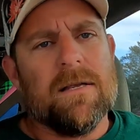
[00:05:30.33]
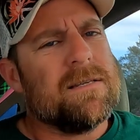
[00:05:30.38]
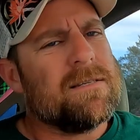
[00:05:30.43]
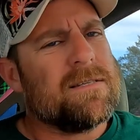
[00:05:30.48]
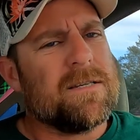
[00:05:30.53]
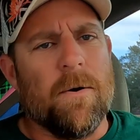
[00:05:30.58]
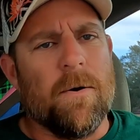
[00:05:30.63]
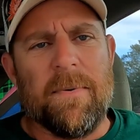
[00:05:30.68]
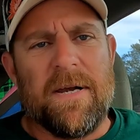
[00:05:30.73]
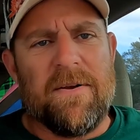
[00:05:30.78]

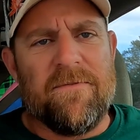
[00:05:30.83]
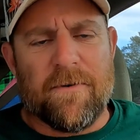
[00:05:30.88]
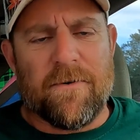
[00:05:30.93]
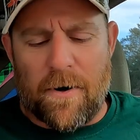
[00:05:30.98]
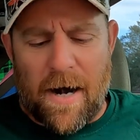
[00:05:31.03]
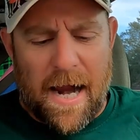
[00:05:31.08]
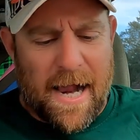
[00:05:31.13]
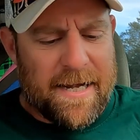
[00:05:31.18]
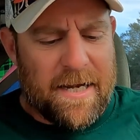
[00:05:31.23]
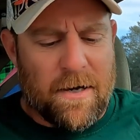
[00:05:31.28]
So many
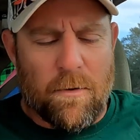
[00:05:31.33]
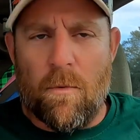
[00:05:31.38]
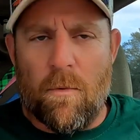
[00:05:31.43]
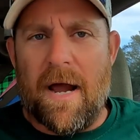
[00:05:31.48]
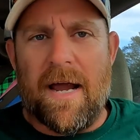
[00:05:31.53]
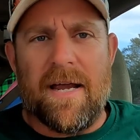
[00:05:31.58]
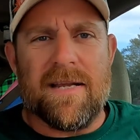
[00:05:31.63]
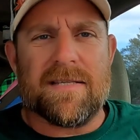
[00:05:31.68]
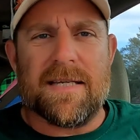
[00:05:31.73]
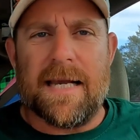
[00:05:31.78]
variety of
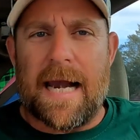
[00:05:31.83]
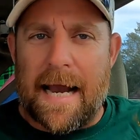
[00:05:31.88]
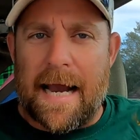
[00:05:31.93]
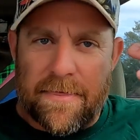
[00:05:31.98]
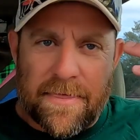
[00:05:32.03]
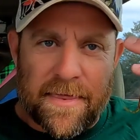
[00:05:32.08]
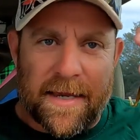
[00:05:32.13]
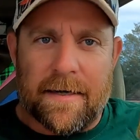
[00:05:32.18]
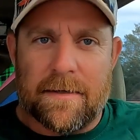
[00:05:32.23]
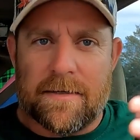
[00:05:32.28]
ways that I
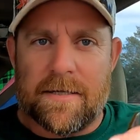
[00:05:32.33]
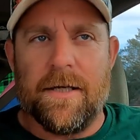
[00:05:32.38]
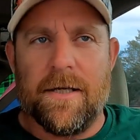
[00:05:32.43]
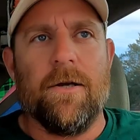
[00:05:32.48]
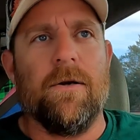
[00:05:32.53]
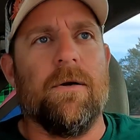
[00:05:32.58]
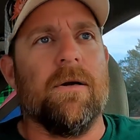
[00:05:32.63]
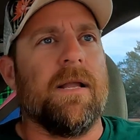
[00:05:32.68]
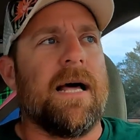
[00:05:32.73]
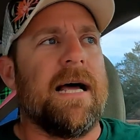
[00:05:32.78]
think to
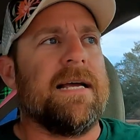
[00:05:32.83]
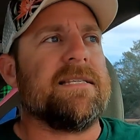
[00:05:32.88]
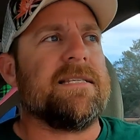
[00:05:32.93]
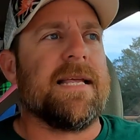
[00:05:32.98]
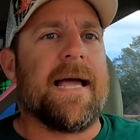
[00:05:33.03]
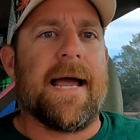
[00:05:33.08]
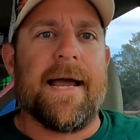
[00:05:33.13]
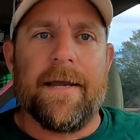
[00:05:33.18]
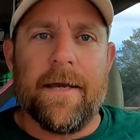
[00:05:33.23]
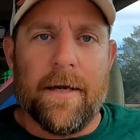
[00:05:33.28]
utilize
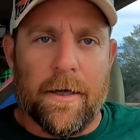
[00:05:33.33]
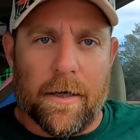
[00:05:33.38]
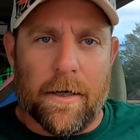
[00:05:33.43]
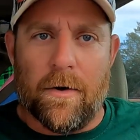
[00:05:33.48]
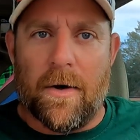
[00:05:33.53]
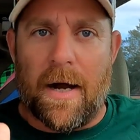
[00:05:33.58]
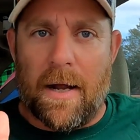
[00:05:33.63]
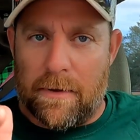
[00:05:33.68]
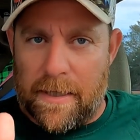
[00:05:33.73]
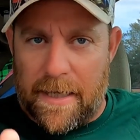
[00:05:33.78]
that, you
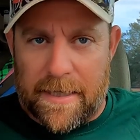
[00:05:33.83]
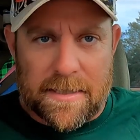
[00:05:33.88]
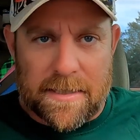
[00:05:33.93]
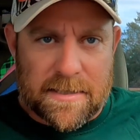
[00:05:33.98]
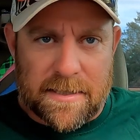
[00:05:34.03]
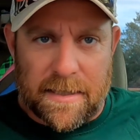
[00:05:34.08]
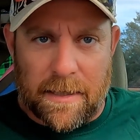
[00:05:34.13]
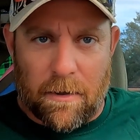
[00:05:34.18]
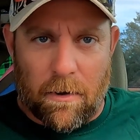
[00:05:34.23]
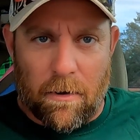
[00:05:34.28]
know. I'll let it
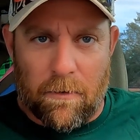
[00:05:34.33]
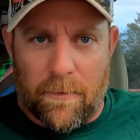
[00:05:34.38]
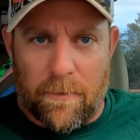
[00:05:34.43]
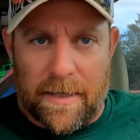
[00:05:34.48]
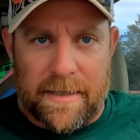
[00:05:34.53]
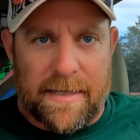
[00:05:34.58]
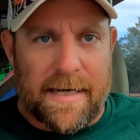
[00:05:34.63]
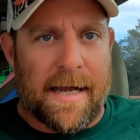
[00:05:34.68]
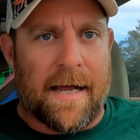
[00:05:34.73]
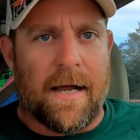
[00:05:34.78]
sink all the
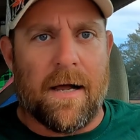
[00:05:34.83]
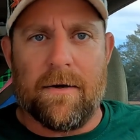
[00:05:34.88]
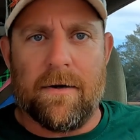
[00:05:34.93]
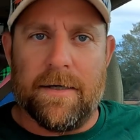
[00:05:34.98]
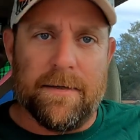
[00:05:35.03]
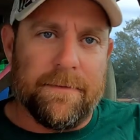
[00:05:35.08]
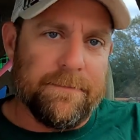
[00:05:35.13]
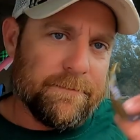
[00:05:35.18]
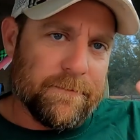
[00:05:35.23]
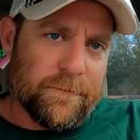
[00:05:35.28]
way down
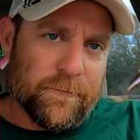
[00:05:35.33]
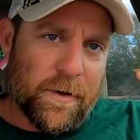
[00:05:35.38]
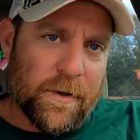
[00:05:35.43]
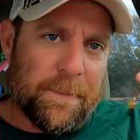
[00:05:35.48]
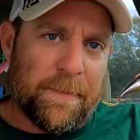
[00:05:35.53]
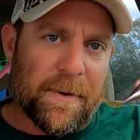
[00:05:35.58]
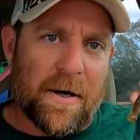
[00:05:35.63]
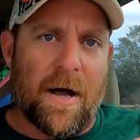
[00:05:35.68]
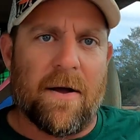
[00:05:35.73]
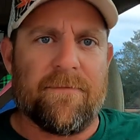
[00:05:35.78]
and
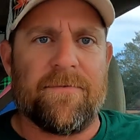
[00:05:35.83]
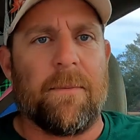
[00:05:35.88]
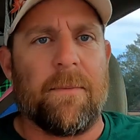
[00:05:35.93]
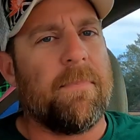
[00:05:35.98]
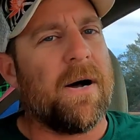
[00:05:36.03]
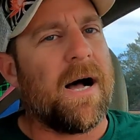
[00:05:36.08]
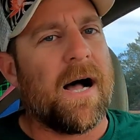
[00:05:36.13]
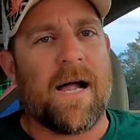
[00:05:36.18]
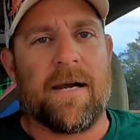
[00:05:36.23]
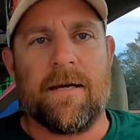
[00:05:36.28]
rip it off the
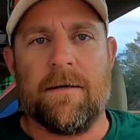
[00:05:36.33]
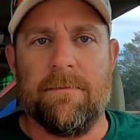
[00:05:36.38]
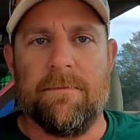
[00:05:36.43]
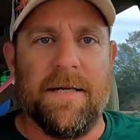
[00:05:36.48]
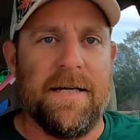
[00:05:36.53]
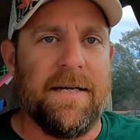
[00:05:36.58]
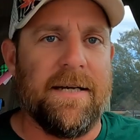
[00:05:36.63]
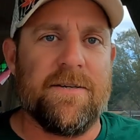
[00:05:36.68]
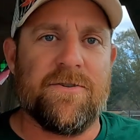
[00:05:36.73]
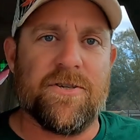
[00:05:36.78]
bottom,
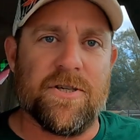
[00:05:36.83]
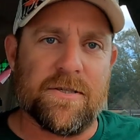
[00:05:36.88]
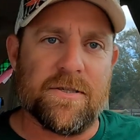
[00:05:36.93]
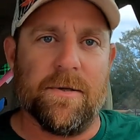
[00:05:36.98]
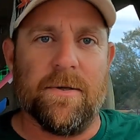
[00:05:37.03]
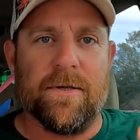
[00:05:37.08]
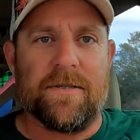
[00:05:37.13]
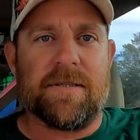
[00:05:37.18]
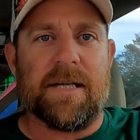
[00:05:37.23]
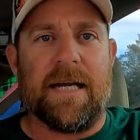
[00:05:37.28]
and it just
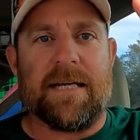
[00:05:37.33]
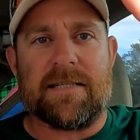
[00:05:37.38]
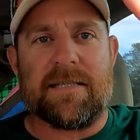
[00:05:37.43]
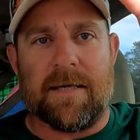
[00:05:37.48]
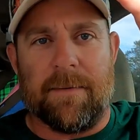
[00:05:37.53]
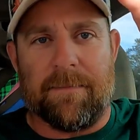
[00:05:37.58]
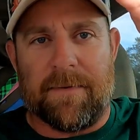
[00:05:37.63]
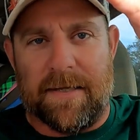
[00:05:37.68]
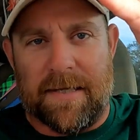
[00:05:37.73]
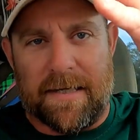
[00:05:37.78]
looks like
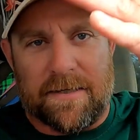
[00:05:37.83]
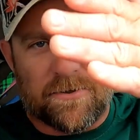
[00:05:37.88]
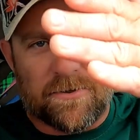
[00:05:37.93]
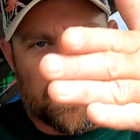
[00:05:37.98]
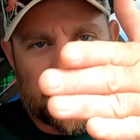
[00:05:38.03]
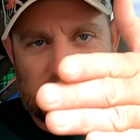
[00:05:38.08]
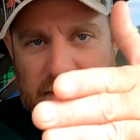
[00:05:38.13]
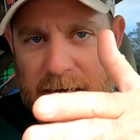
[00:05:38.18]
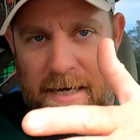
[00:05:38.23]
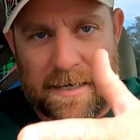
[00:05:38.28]
something that's
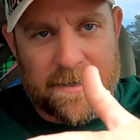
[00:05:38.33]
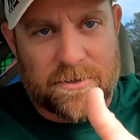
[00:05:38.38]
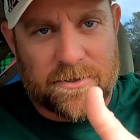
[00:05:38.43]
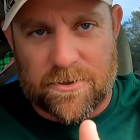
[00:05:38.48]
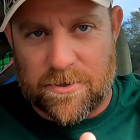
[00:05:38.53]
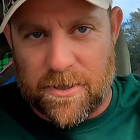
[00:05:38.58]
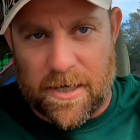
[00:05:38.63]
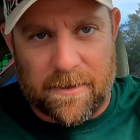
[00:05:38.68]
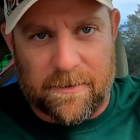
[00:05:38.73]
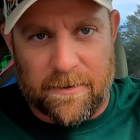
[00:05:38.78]
just kind of
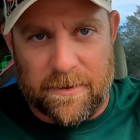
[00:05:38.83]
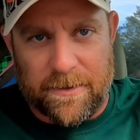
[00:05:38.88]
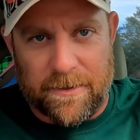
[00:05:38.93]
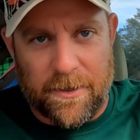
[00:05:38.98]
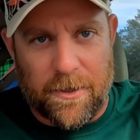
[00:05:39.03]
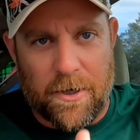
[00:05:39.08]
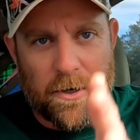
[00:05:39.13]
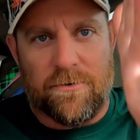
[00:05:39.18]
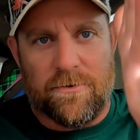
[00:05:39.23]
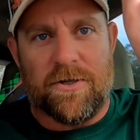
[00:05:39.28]
struggling,
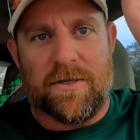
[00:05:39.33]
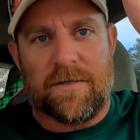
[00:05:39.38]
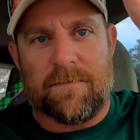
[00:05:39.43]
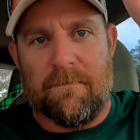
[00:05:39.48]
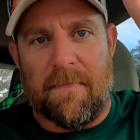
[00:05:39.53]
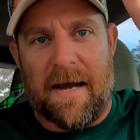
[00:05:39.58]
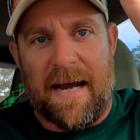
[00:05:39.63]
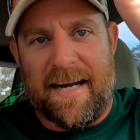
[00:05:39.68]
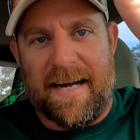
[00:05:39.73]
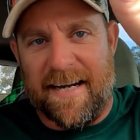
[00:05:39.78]
you know, just
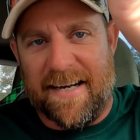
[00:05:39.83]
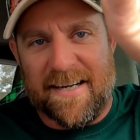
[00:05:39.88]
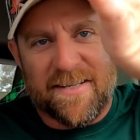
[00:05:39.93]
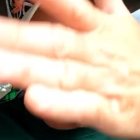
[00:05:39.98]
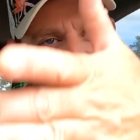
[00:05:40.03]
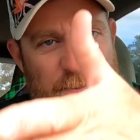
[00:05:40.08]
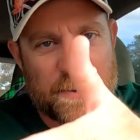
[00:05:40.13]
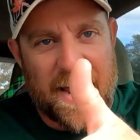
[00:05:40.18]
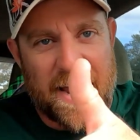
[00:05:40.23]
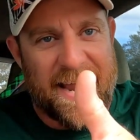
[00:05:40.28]
making
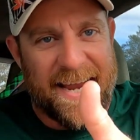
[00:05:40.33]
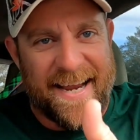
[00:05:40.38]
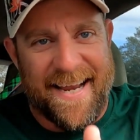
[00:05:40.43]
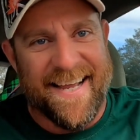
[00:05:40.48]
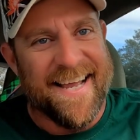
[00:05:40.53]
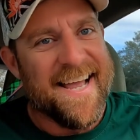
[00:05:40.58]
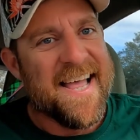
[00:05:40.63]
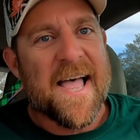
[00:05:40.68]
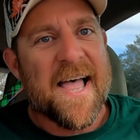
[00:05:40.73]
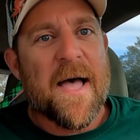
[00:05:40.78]
its way
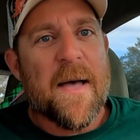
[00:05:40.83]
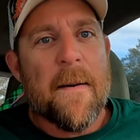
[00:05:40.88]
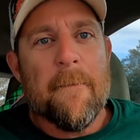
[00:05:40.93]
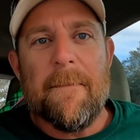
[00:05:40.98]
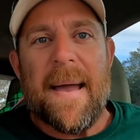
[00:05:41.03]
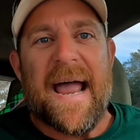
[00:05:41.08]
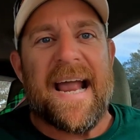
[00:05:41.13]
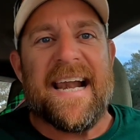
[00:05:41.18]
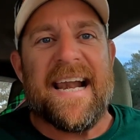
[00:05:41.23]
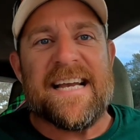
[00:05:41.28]

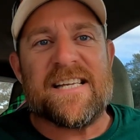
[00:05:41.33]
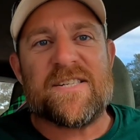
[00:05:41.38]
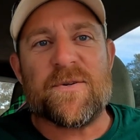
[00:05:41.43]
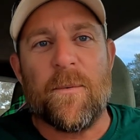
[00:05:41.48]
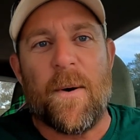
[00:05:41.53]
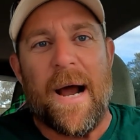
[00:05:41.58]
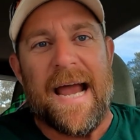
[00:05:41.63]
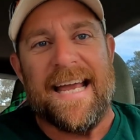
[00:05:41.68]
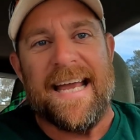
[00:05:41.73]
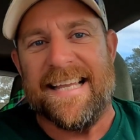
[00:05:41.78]

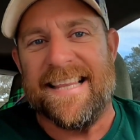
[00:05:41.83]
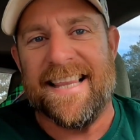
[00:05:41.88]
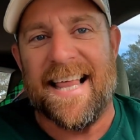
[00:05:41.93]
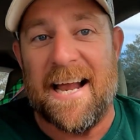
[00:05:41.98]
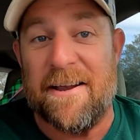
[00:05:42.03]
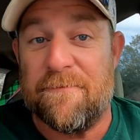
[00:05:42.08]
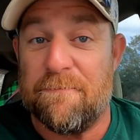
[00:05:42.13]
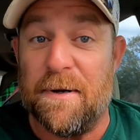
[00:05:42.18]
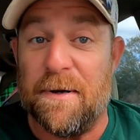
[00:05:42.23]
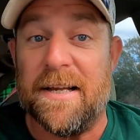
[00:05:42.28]
in
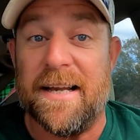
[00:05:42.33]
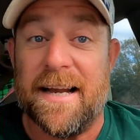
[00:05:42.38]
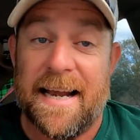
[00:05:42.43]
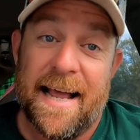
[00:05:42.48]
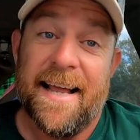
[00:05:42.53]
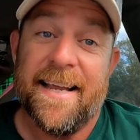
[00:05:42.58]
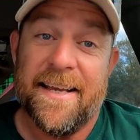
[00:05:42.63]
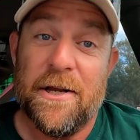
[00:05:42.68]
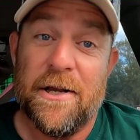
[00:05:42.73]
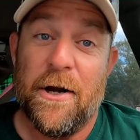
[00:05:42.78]
life, but,
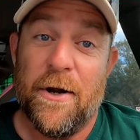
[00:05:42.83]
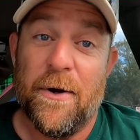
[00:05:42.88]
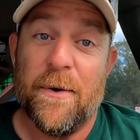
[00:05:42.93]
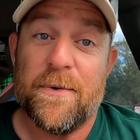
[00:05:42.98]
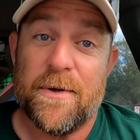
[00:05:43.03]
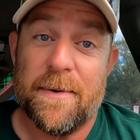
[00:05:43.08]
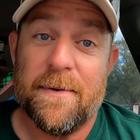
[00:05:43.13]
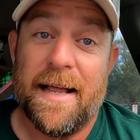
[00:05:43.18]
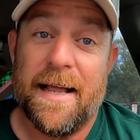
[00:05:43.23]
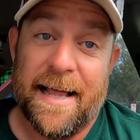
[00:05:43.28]
you
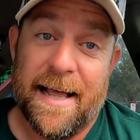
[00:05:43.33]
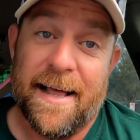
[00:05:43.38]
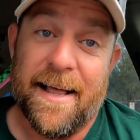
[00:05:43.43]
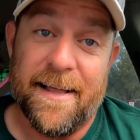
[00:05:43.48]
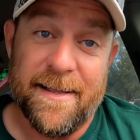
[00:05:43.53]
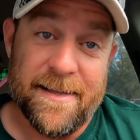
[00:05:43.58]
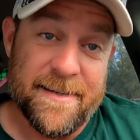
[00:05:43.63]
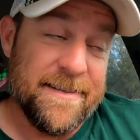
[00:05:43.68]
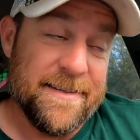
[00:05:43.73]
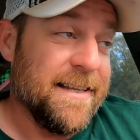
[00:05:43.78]
know,
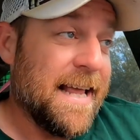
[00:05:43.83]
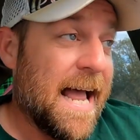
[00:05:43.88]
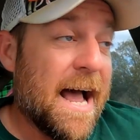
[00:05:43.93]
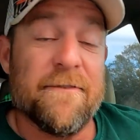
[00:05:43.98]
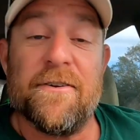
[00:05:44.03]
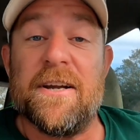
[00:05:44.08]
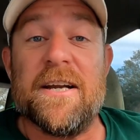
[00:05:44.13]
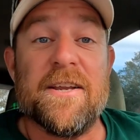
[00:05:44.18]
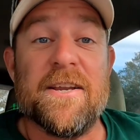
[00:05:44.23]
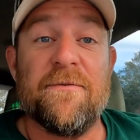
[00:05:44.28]

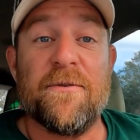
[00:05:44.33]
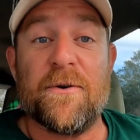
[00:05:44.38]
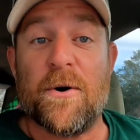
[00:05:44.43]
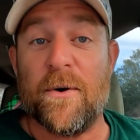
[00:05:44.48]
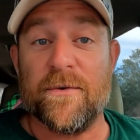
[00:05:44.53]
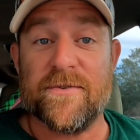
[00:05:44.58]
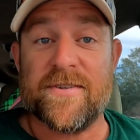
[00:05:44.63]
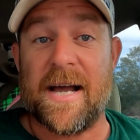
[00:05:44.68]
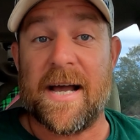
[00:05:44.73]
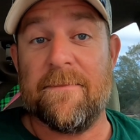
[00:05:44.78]
having a
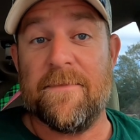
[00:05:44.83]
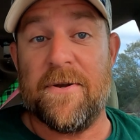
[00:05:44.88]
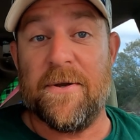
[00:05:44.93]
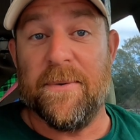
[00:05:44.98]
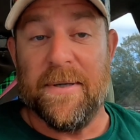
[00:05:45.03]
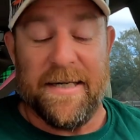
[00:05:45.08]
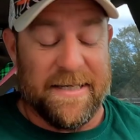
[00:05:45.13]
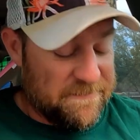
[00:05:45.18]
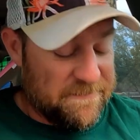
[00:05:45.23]
difficult time doing